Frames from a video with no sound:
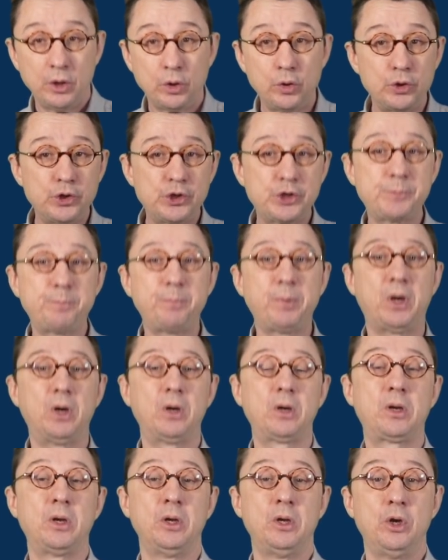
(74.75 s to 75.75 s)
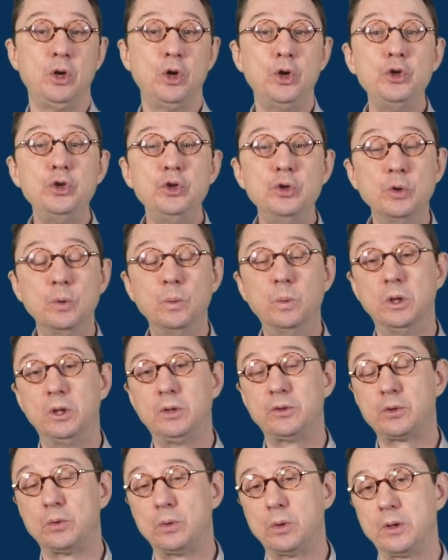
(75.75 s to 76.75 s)
could spark a new
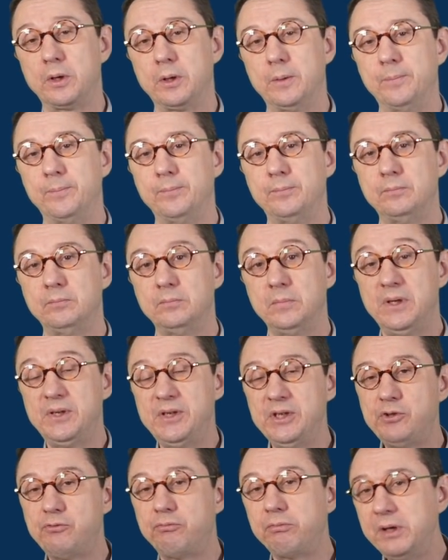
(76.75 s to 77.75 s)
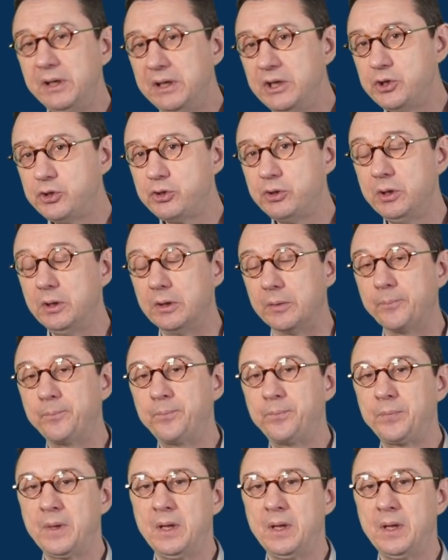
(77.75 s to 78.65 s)
world order. Is this really true?